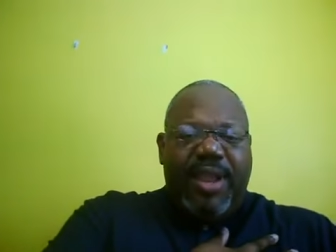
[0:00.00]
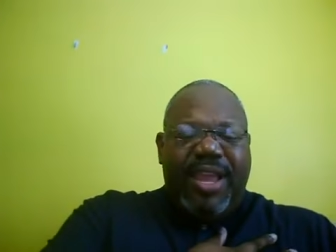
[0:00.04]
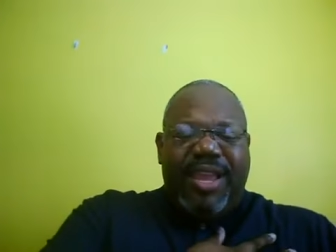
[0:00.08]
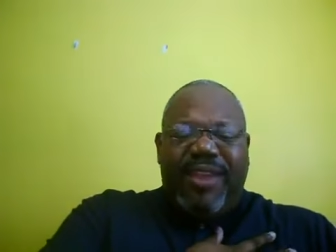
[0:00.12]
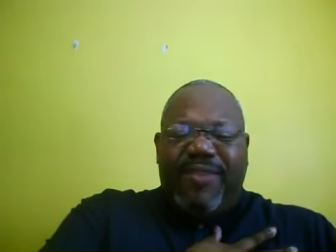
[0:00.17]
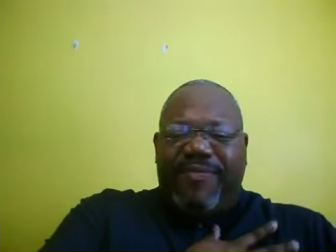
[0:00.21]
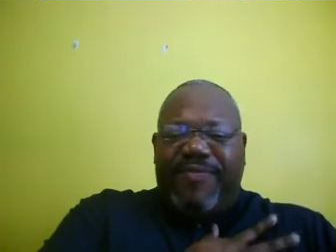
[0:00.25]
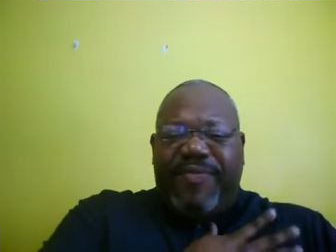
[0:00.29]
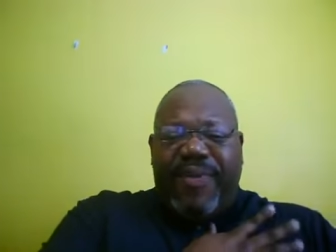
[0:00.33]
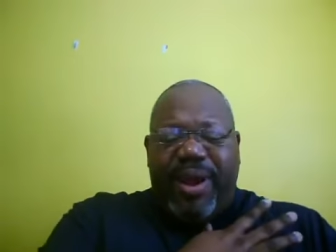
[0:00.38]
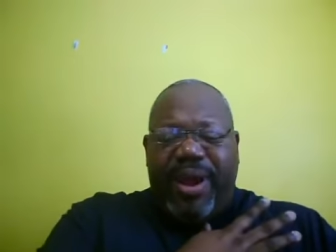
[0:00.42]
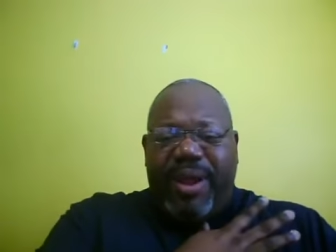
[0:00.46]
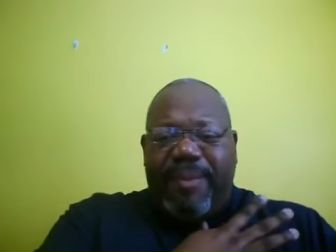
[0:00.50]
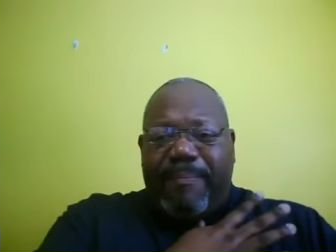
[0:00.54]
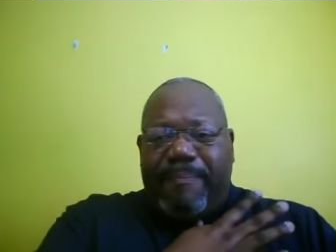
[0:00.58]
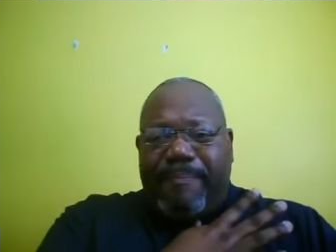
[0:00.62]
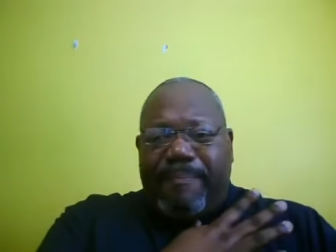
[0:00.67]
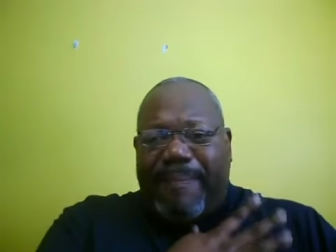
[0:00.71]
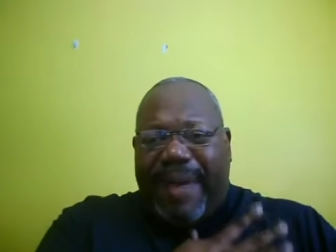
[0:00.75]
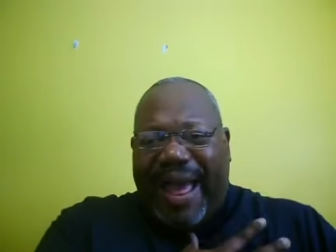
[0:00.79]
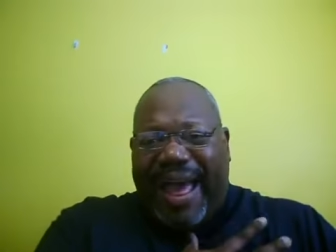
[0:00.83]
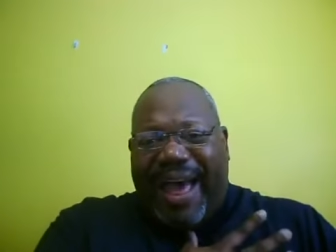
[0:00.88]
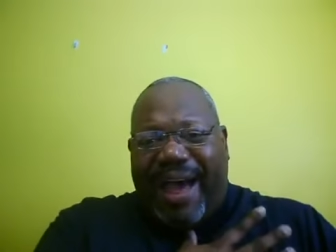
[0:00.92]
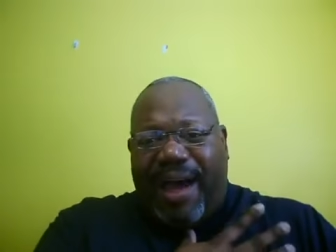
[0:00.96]
in a very
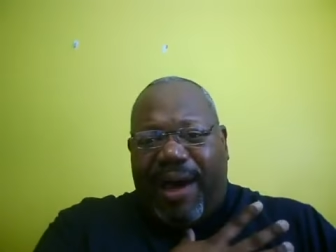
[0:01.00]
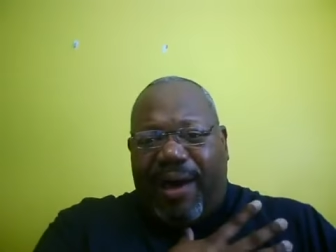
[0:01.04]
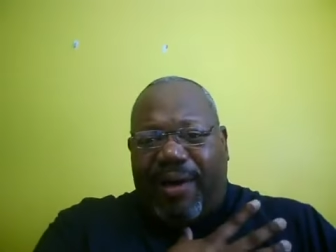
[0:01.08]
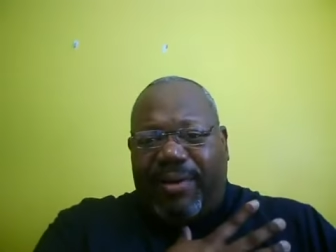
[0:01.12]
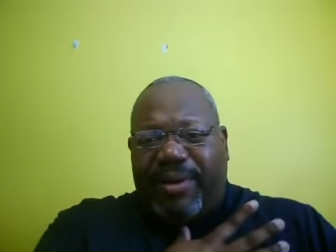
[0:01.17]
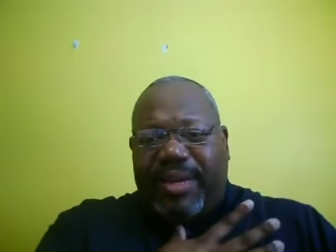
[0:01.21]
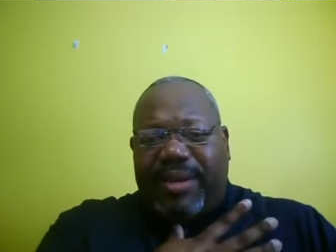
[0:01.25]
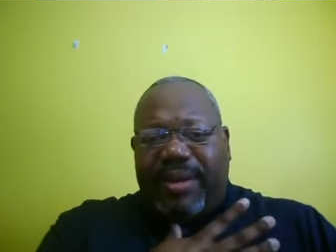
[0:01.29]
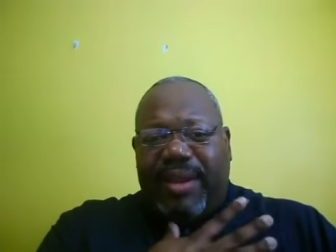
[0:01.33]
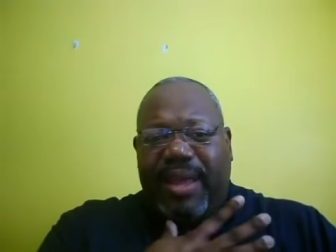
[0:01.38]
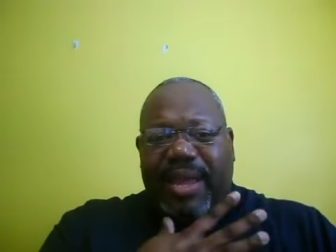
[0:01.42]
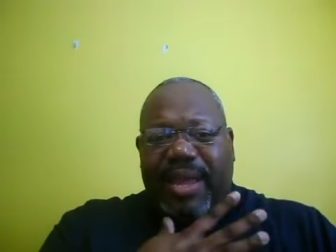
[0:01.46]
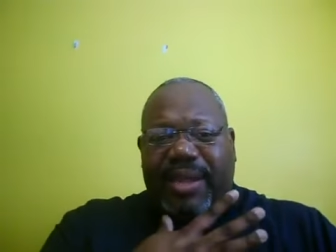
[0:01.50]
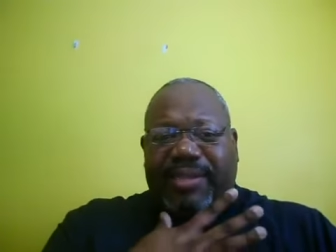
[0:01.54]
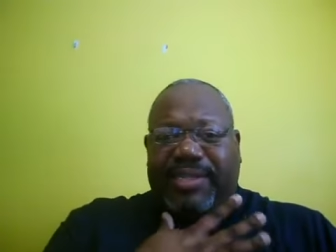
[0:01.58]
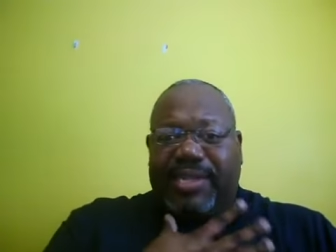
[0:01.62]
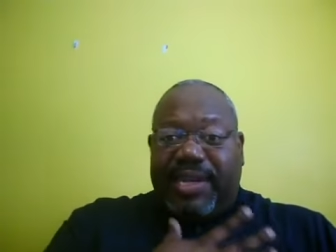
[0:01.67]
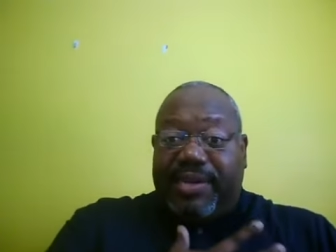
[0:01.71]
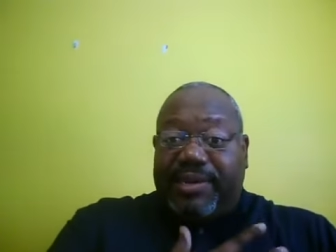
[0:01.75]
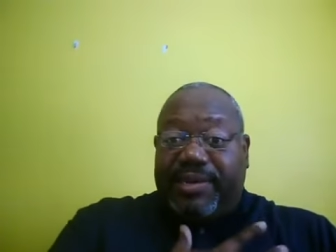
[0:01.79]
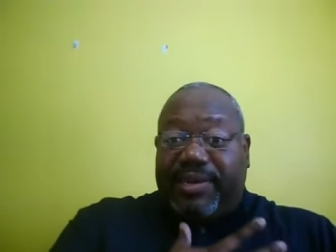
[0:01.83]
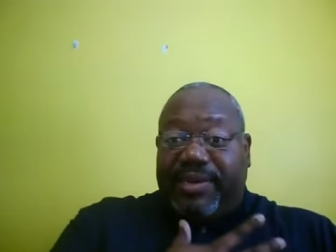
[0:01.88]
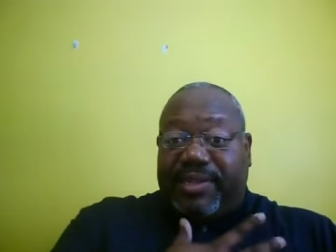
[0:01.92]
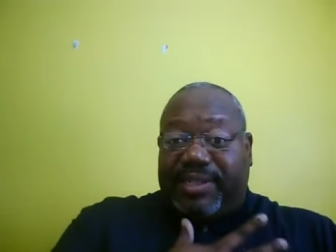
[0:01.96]
mild and, and
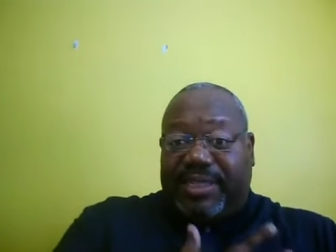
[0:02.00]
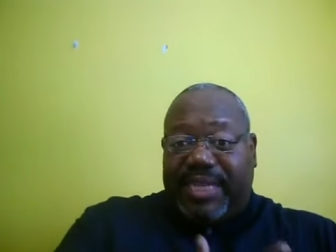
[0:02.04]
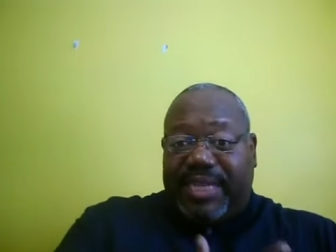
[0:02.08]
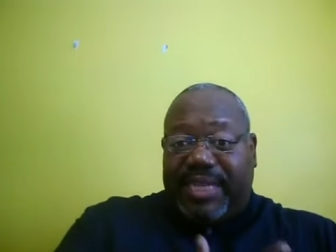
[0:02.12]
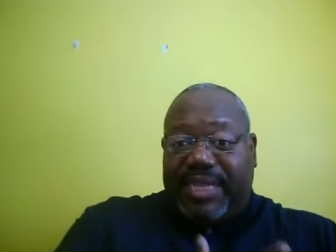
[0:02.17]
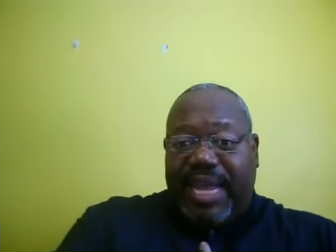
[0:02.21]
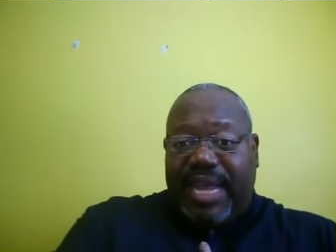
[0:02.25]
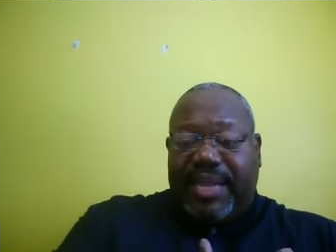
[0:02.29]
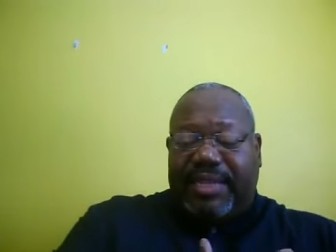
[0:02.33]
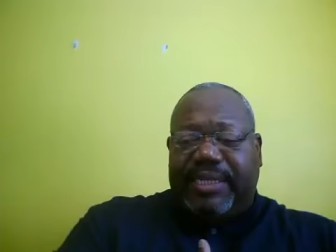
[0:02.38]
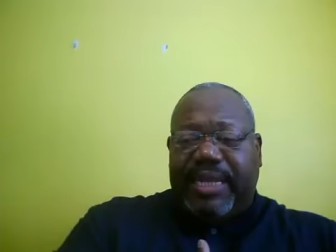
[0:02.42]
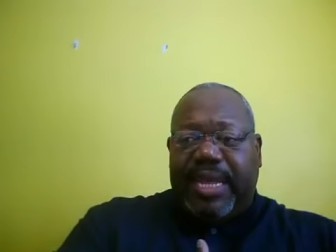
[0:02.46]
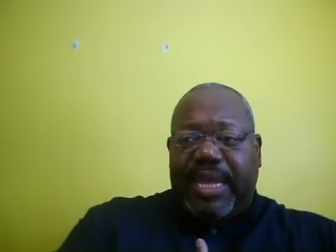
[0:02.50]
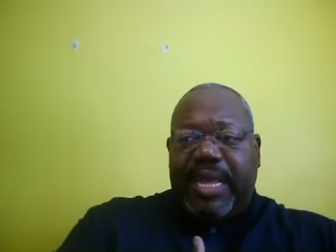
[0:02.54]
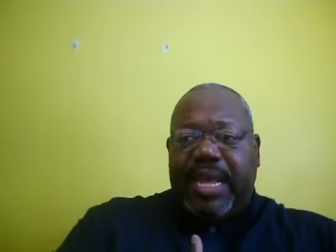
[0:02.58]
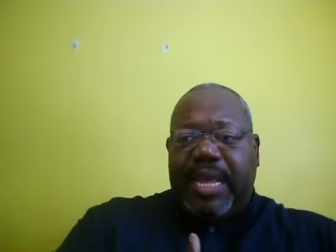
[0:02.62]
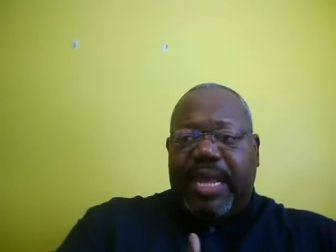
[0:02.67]
tender sense.